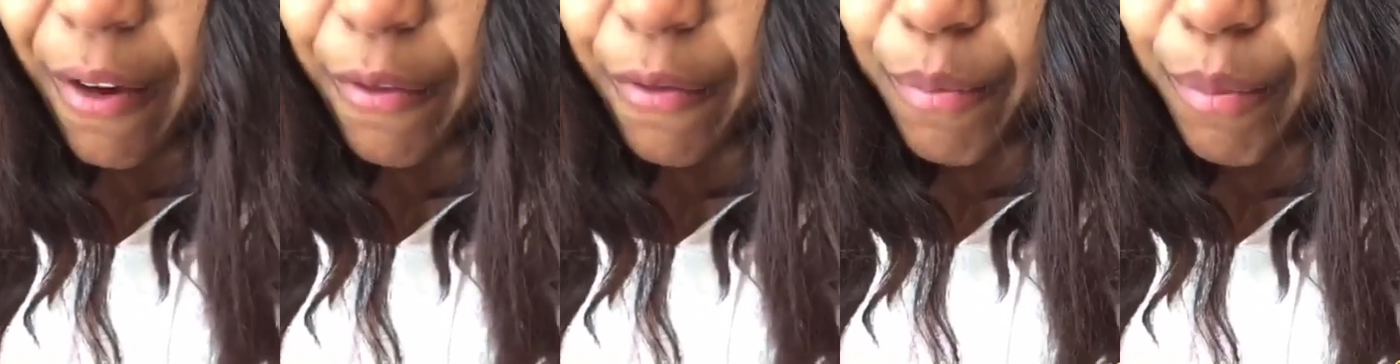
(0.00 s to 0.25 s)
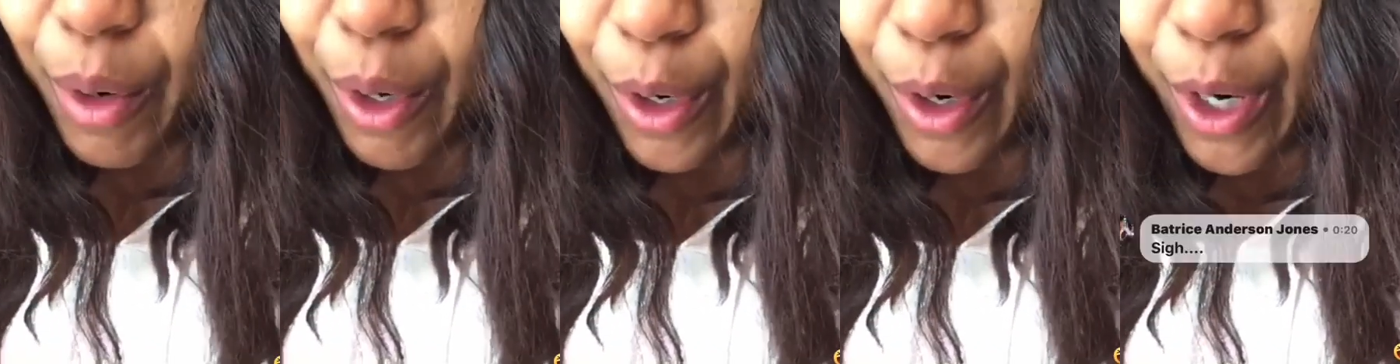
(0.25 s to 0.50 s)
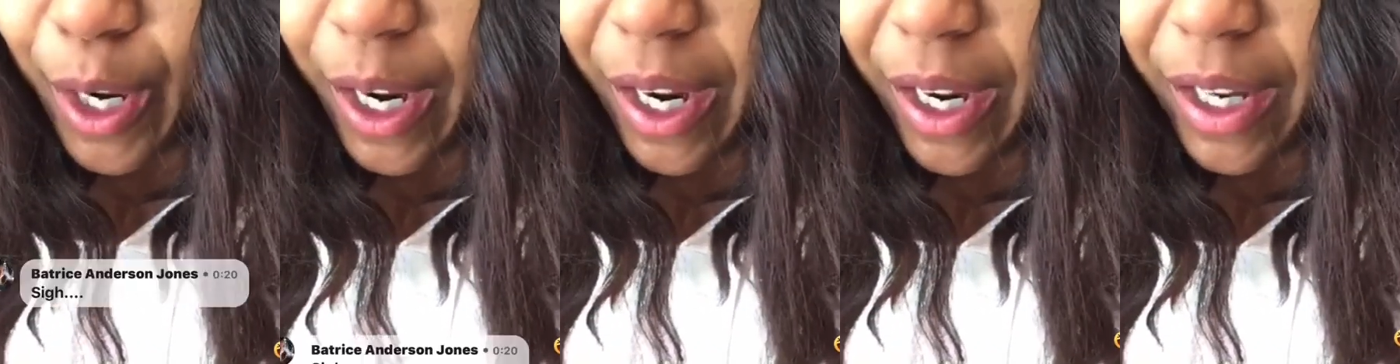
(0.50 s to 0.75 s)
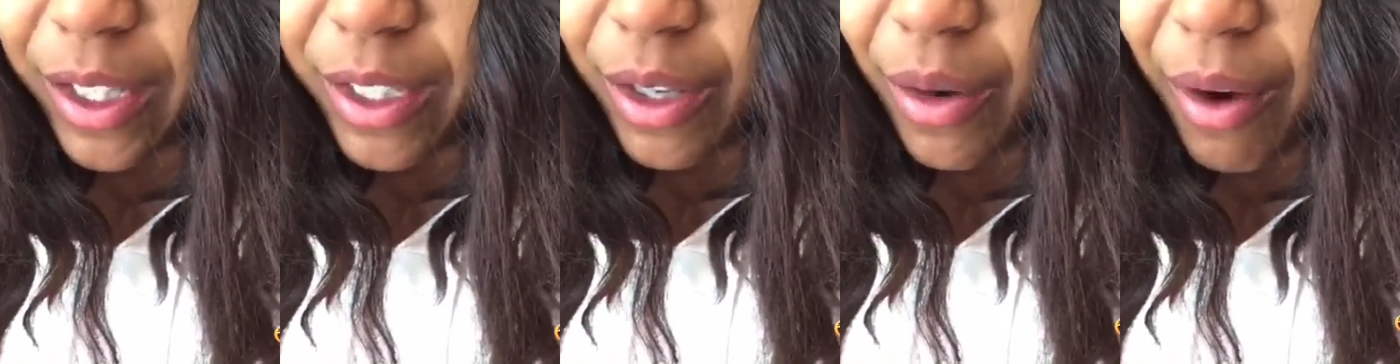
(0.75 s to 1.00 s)
Burger
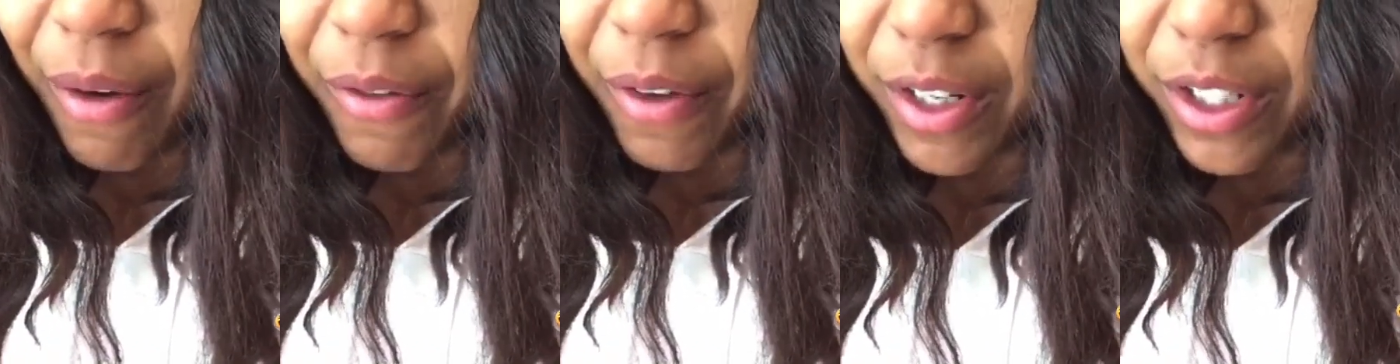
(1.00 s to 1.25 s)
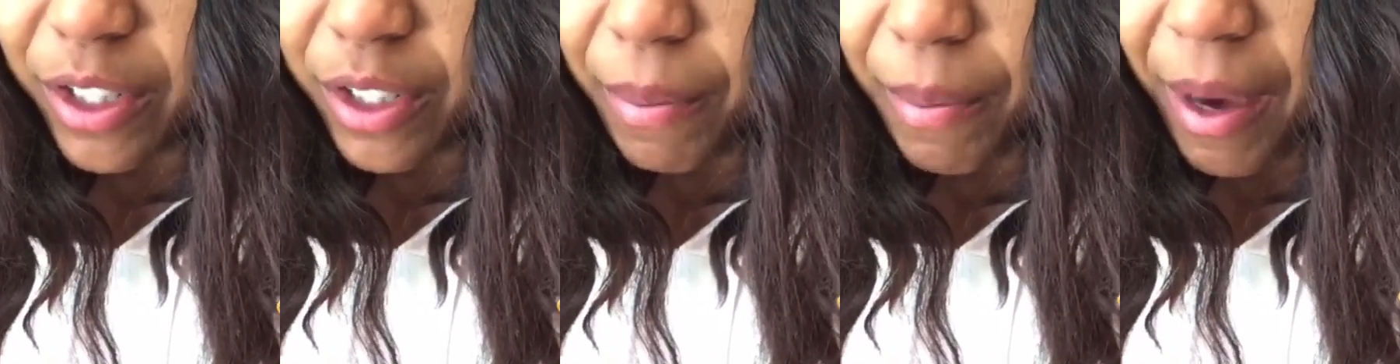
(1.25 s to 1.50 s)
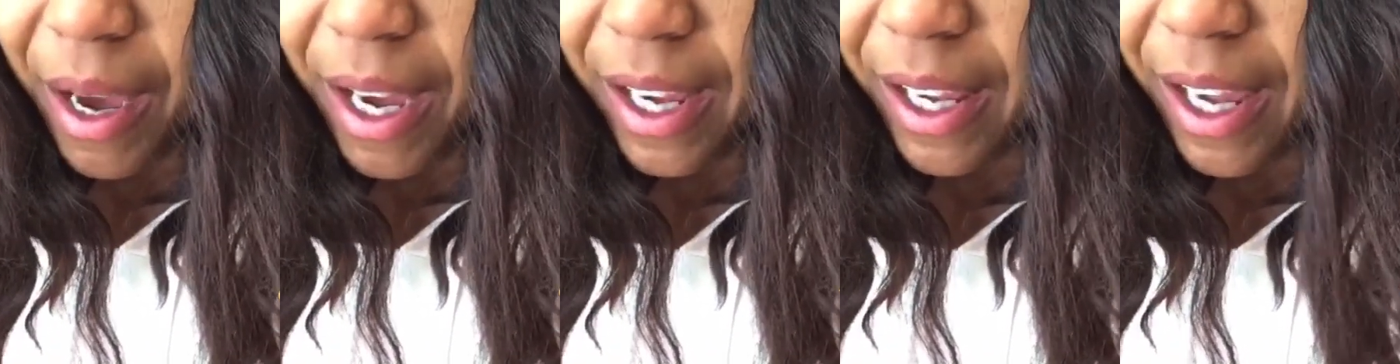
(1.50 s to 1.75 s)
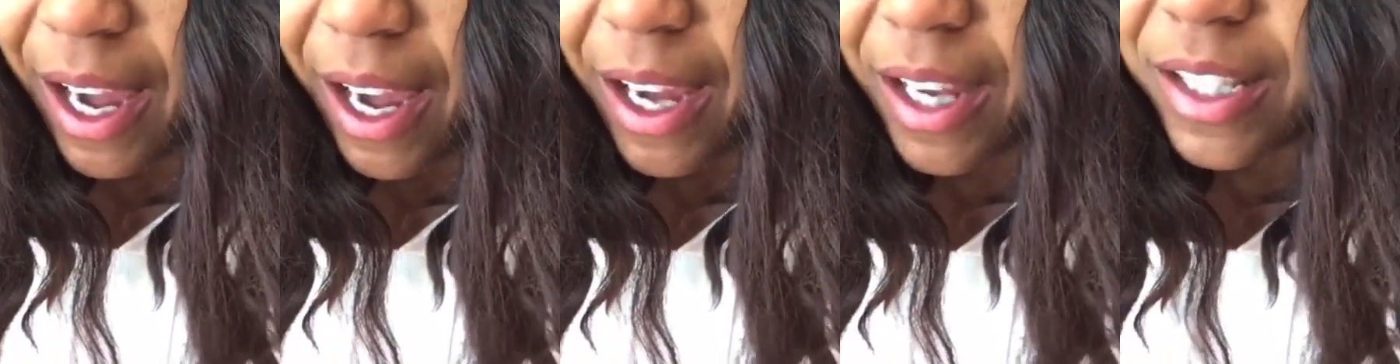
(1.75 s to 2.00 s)
King. So I finished the
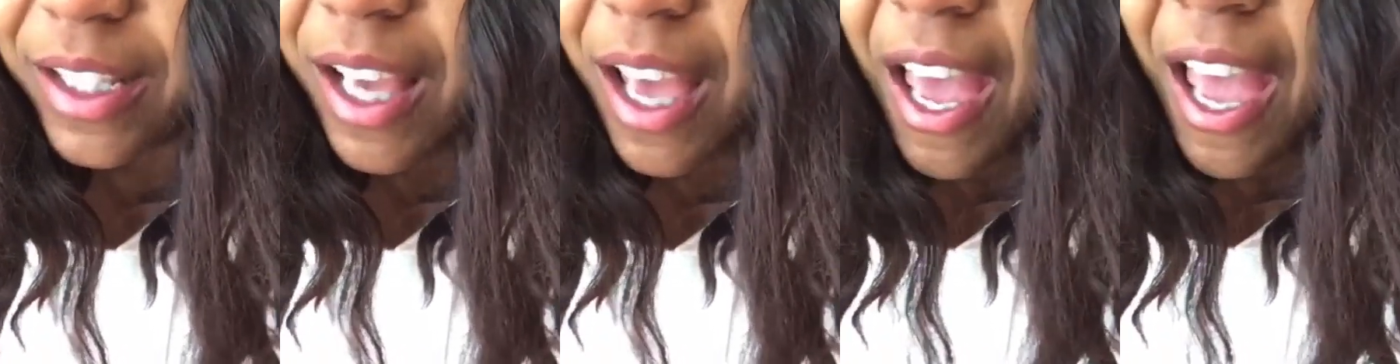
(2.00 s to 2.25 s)
podcast